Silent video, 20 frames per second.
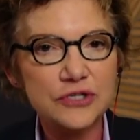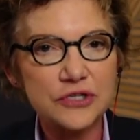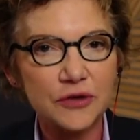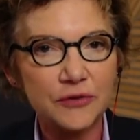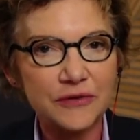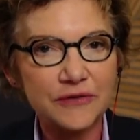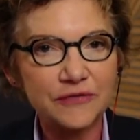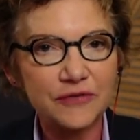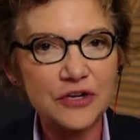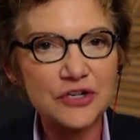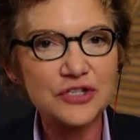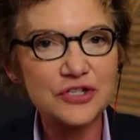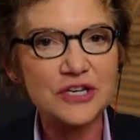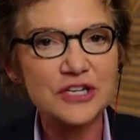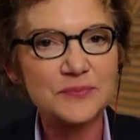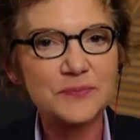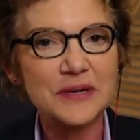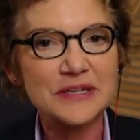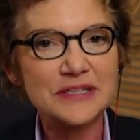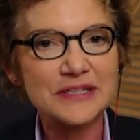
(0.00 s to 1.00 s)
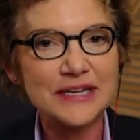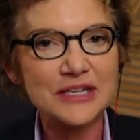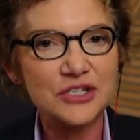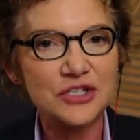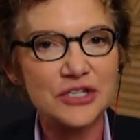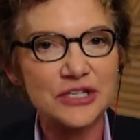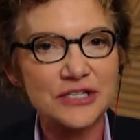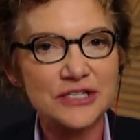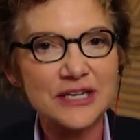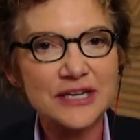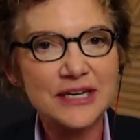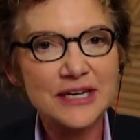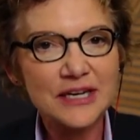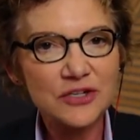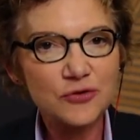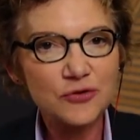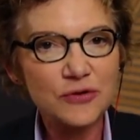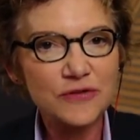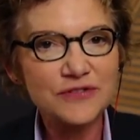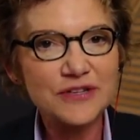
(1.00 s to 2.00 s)
So inflation expectations
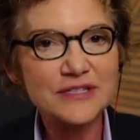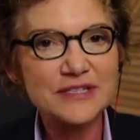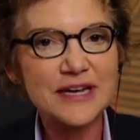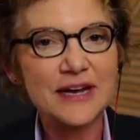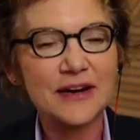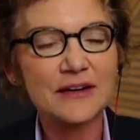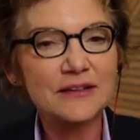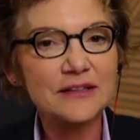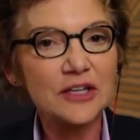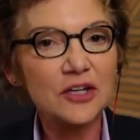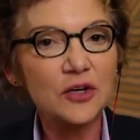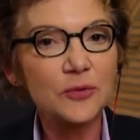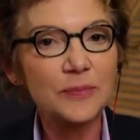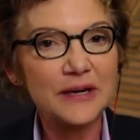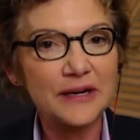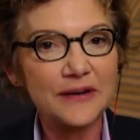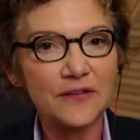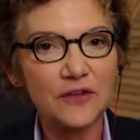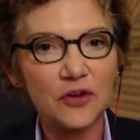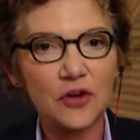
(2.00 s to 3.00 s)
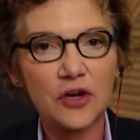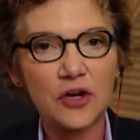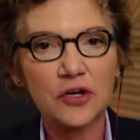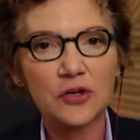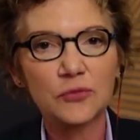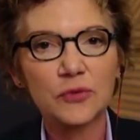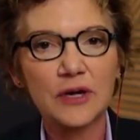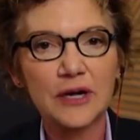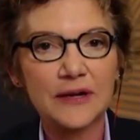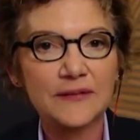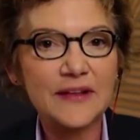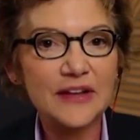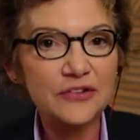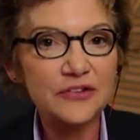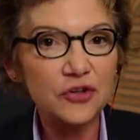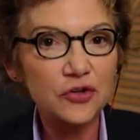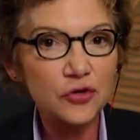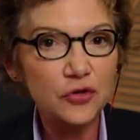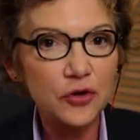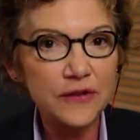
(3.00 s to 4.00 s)
drifted down a little bit in the longer run.
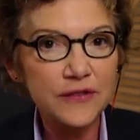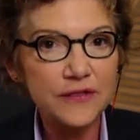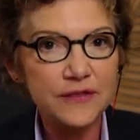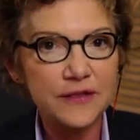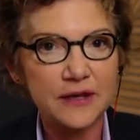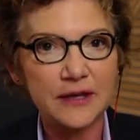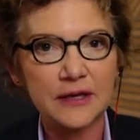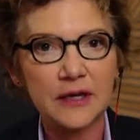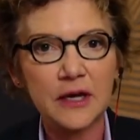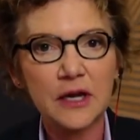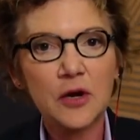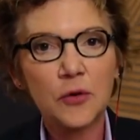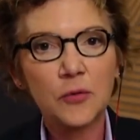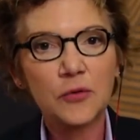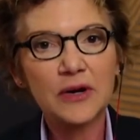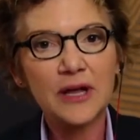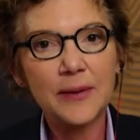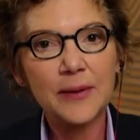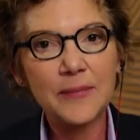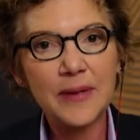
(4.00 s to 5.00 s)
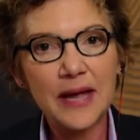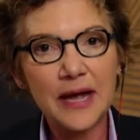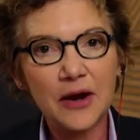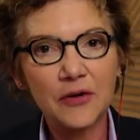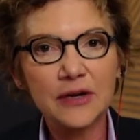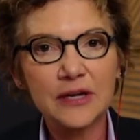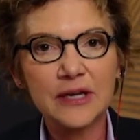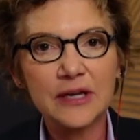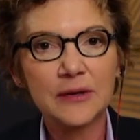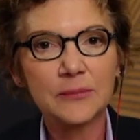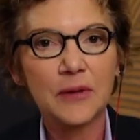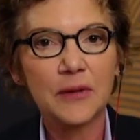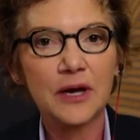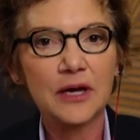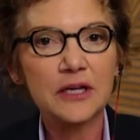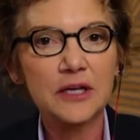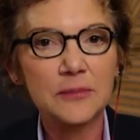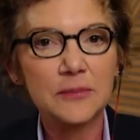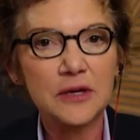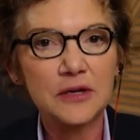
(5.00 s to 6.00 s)
That's a good thing. When I'm out in
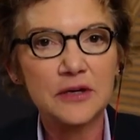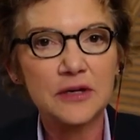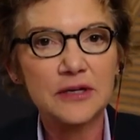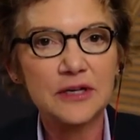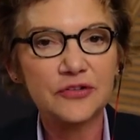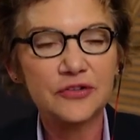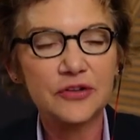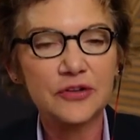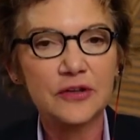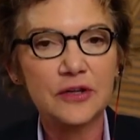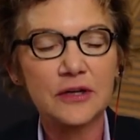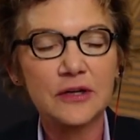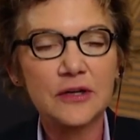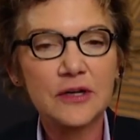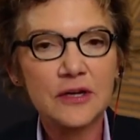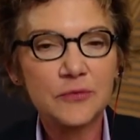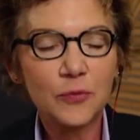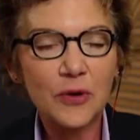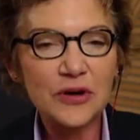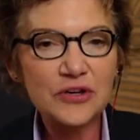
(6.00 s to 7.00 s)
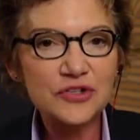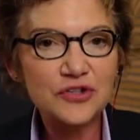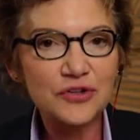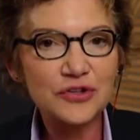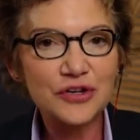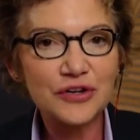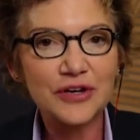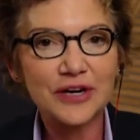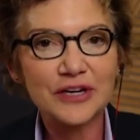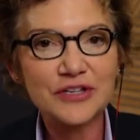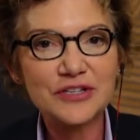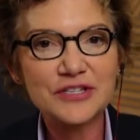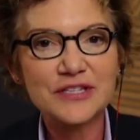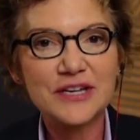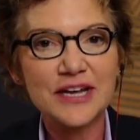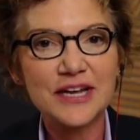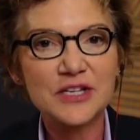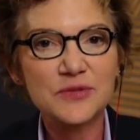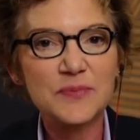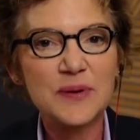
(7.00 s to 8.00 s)
my communities in the Western United
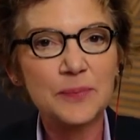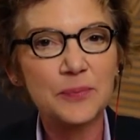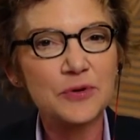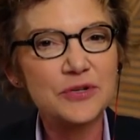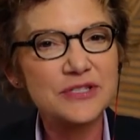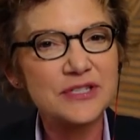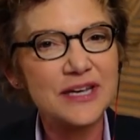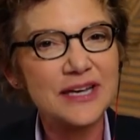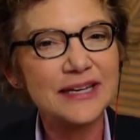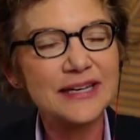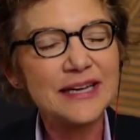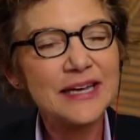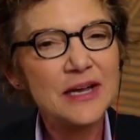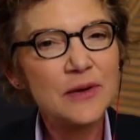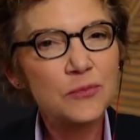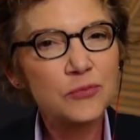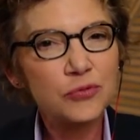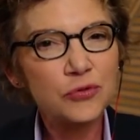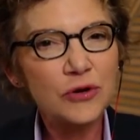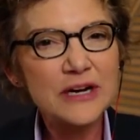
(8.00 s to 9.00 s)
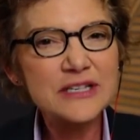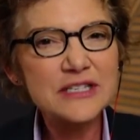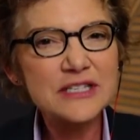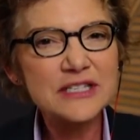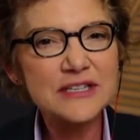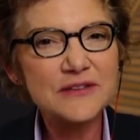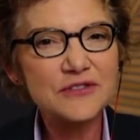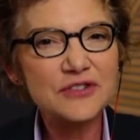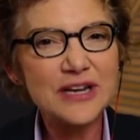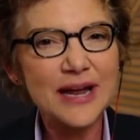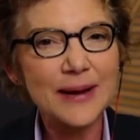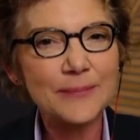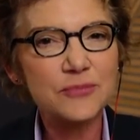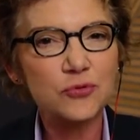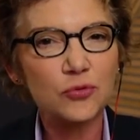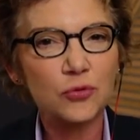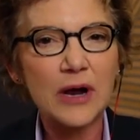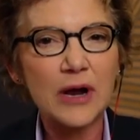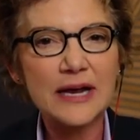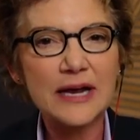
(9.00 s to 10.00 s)
States, people are saying prices have
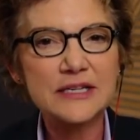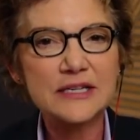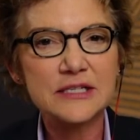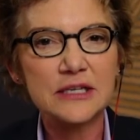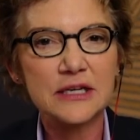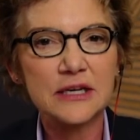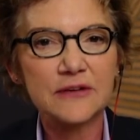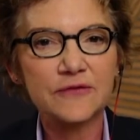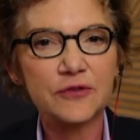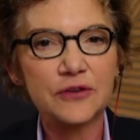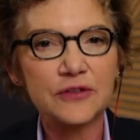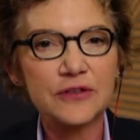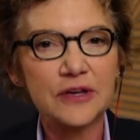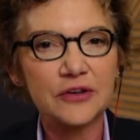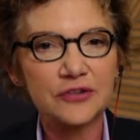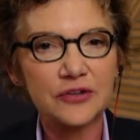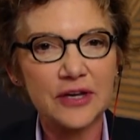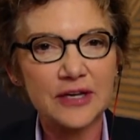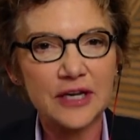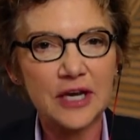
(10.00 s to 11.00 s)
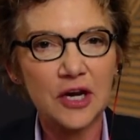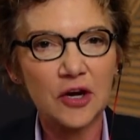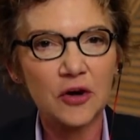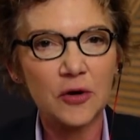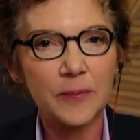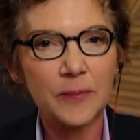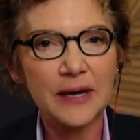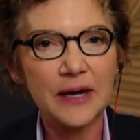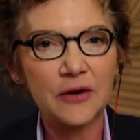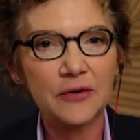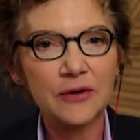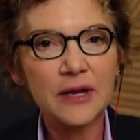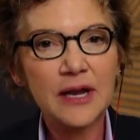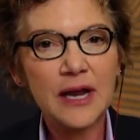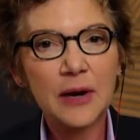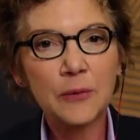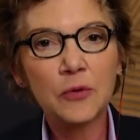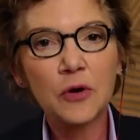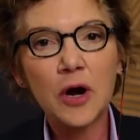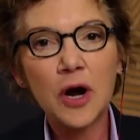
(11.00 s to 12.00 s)
stopped rising for things I care about.
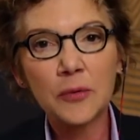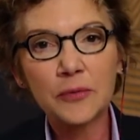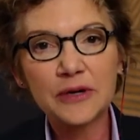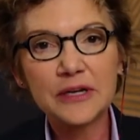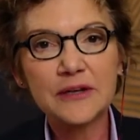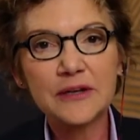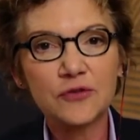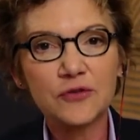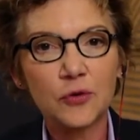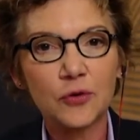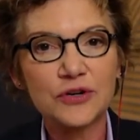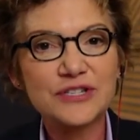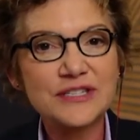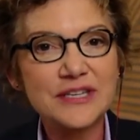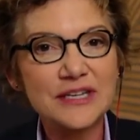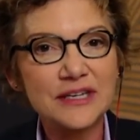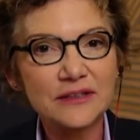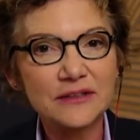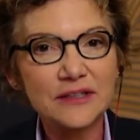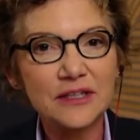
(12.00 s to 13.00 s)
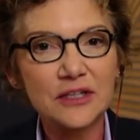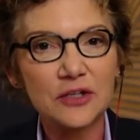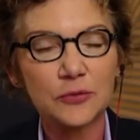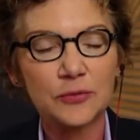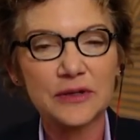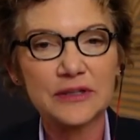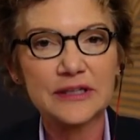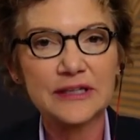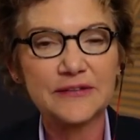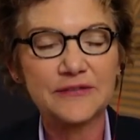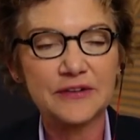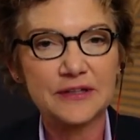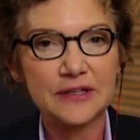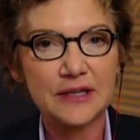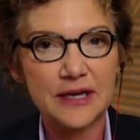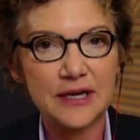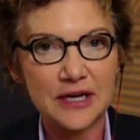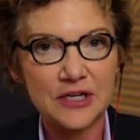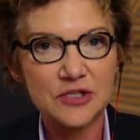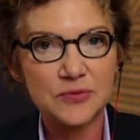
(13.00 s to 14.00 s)
And we're already, of course, seeing a little relief at
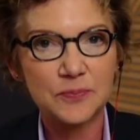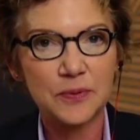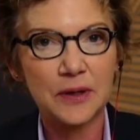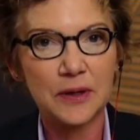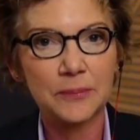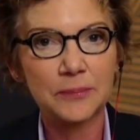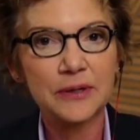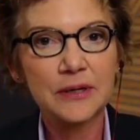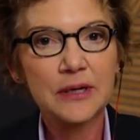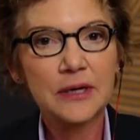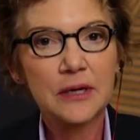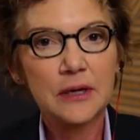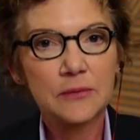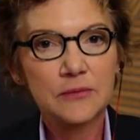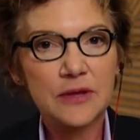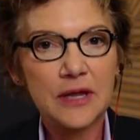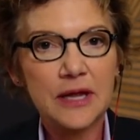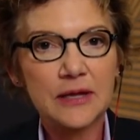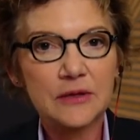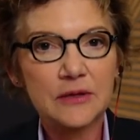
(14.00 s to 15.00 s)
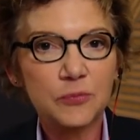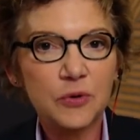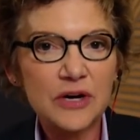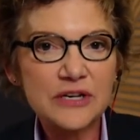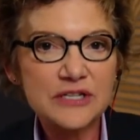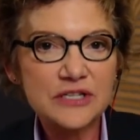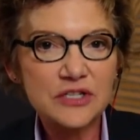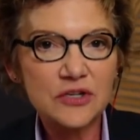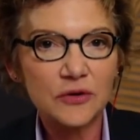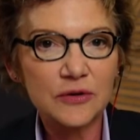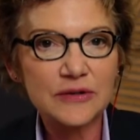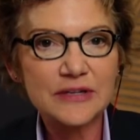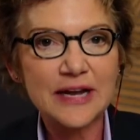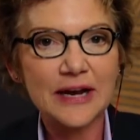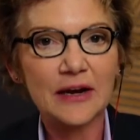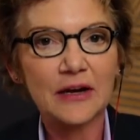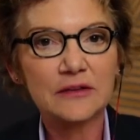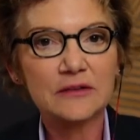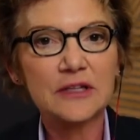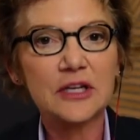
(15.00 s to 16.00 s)
the gas pump, that prices go
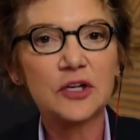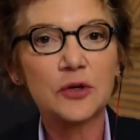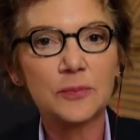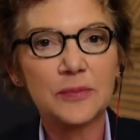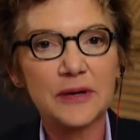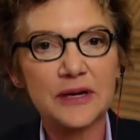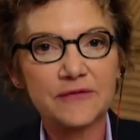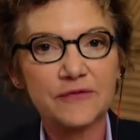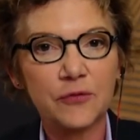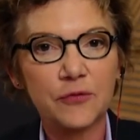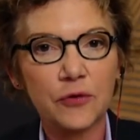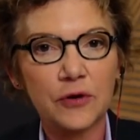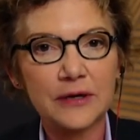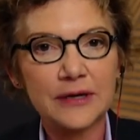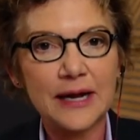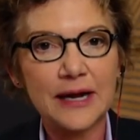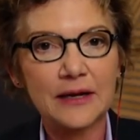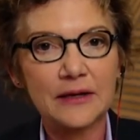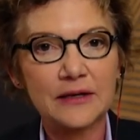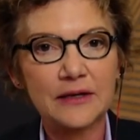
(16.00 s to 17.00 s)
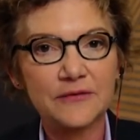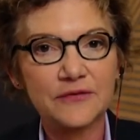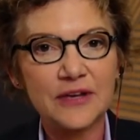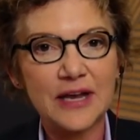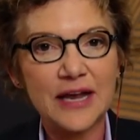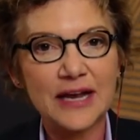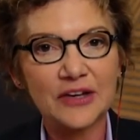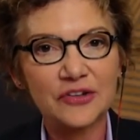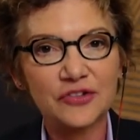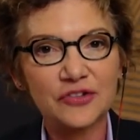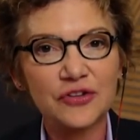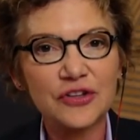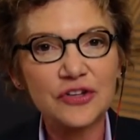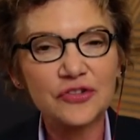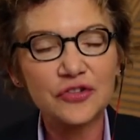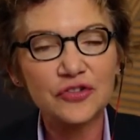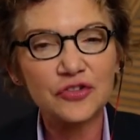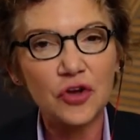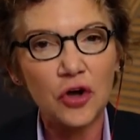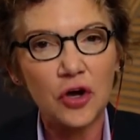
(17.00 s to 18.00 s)
down a little bit for a gallon of gas. So
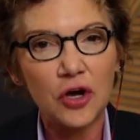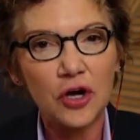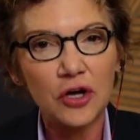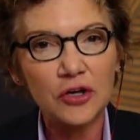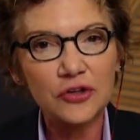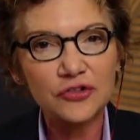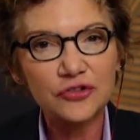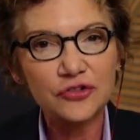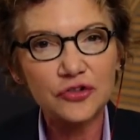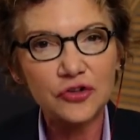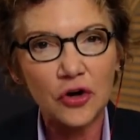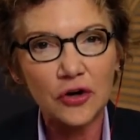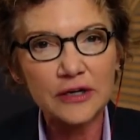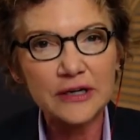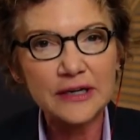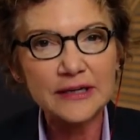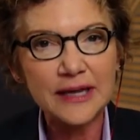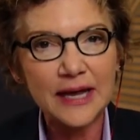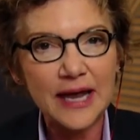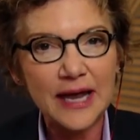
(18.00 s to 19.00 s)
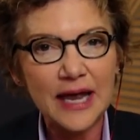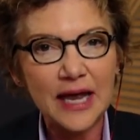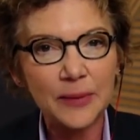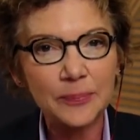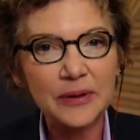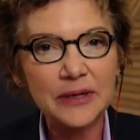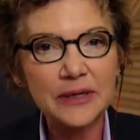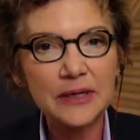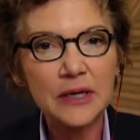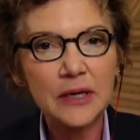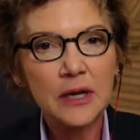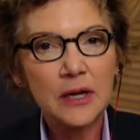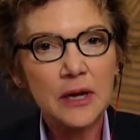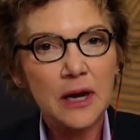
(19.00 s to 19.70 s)
this is all starting to happen.